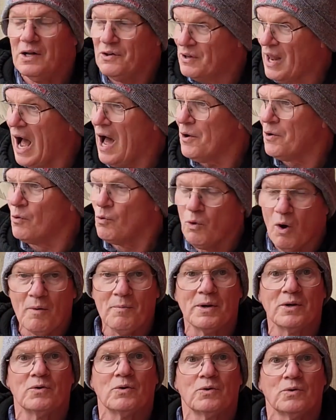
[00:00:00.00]
Not a
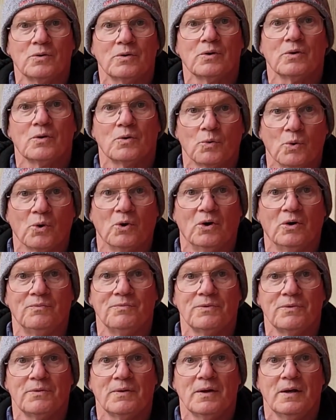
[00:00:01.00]
woman rule,
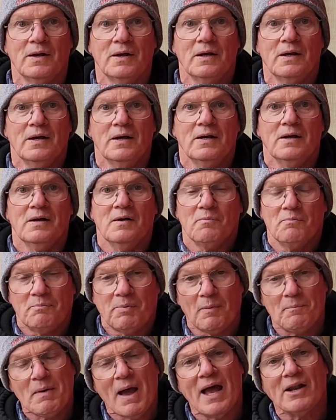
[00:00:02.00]

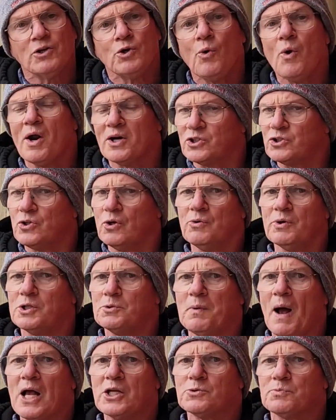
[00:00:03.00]
but men, you are still
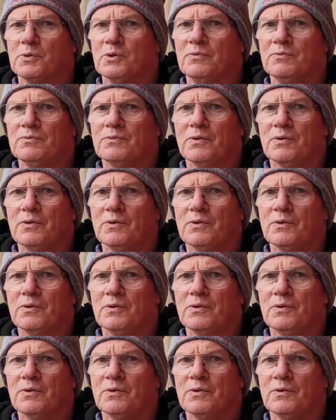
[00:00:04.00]
responsible.